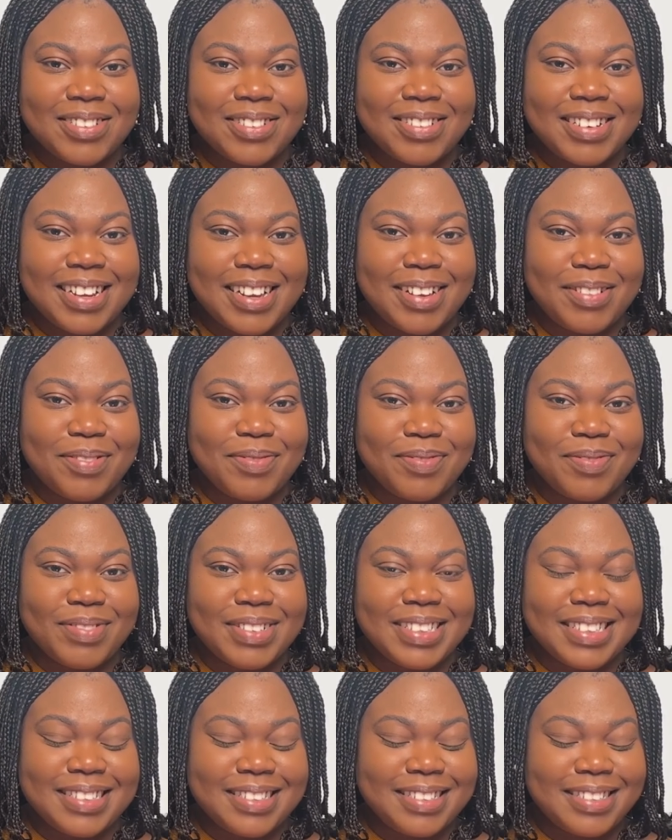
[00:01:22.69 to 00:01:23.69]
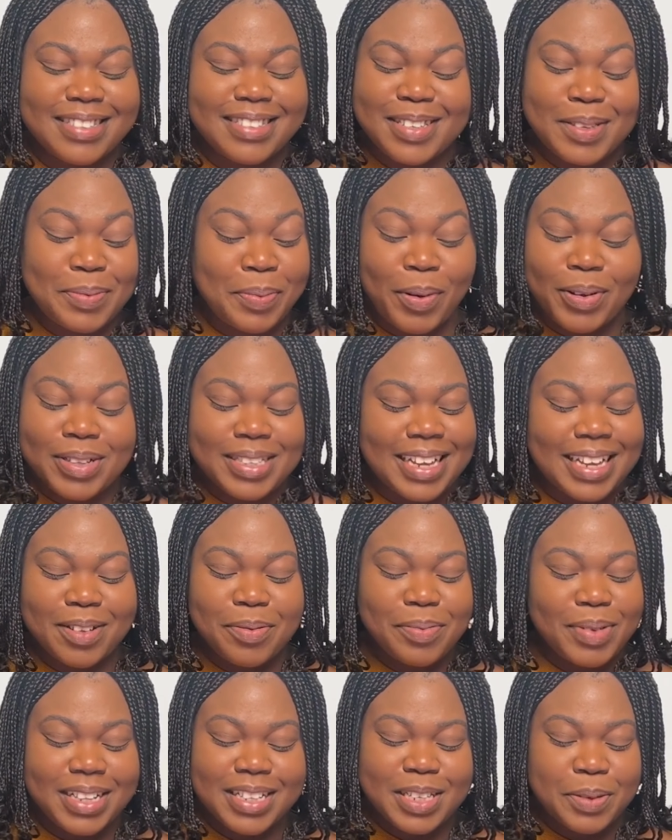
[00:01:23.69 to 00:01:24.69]
don't have any sports. I
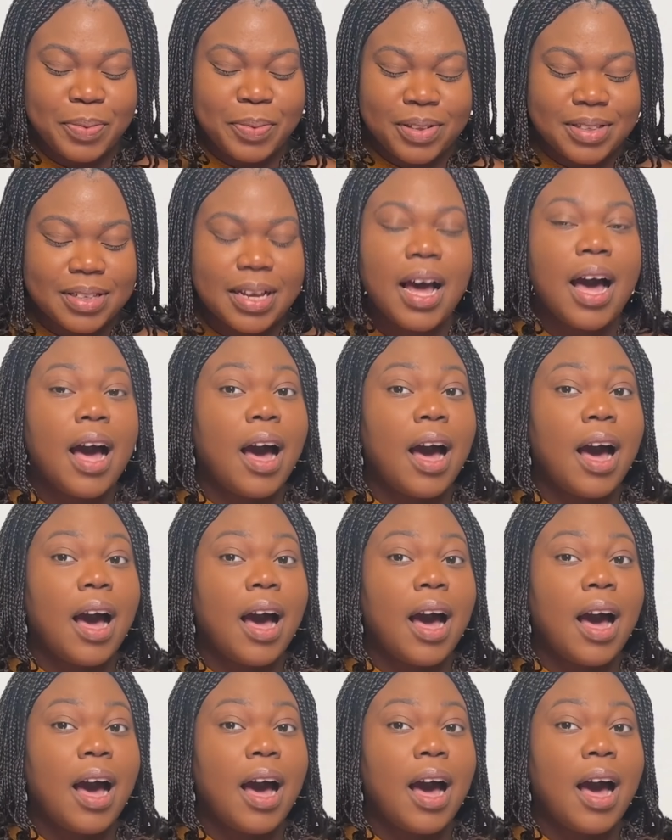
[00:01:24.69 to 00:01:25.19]
don't play any sports.